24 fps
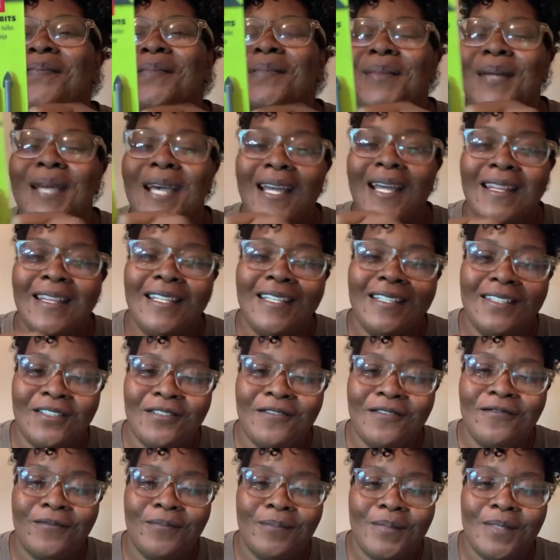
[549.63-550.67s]
yeah, these
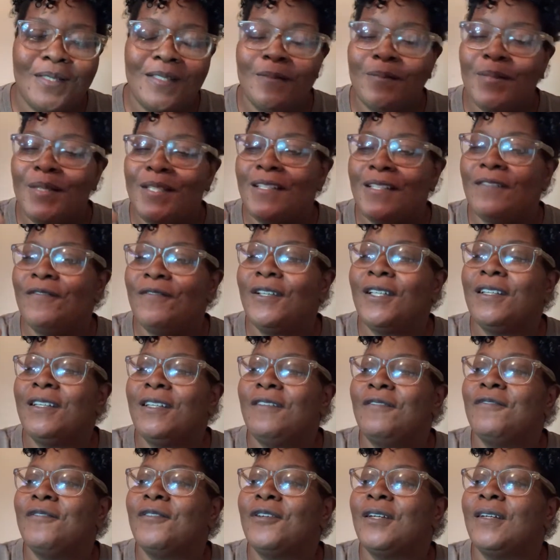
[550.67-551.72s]
are
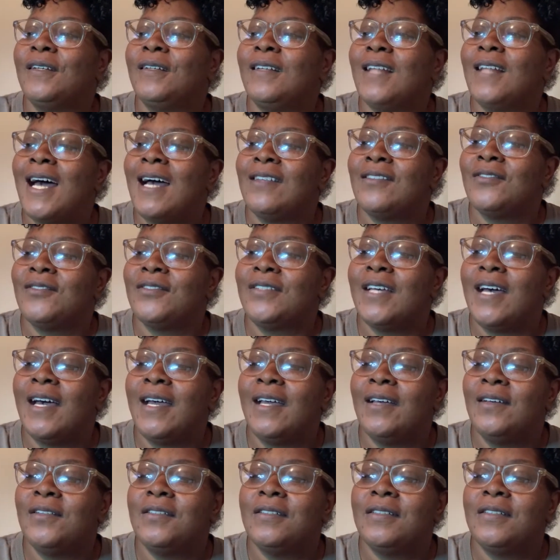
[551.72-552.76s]
specifically for glass or
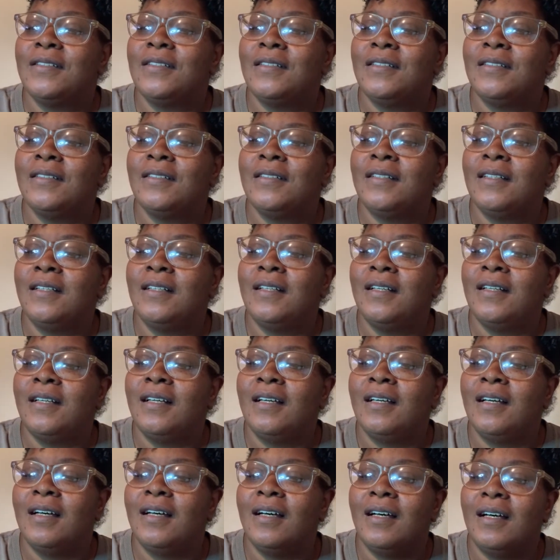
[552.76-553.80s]
tile.
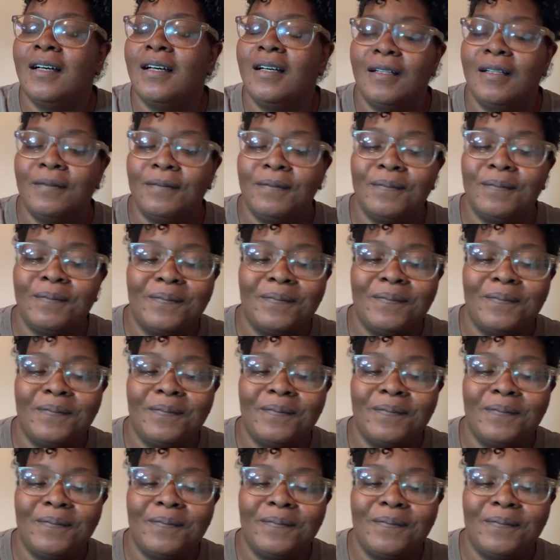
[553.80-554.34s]
Um,